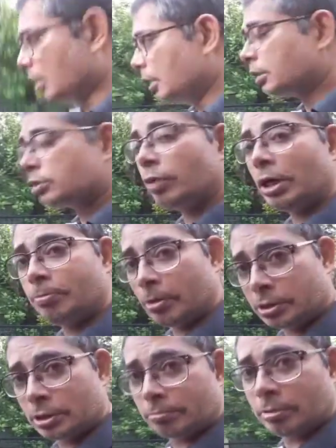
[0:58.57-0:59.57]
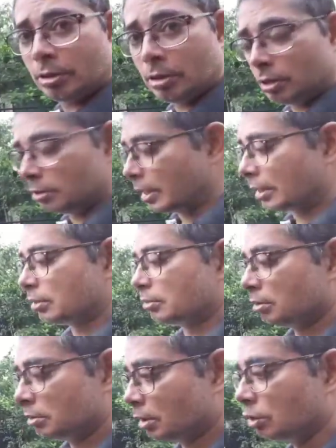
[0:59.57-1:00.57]
It is quite possible that
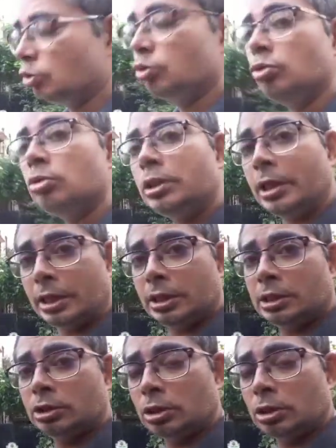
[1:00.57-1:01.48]
the two things,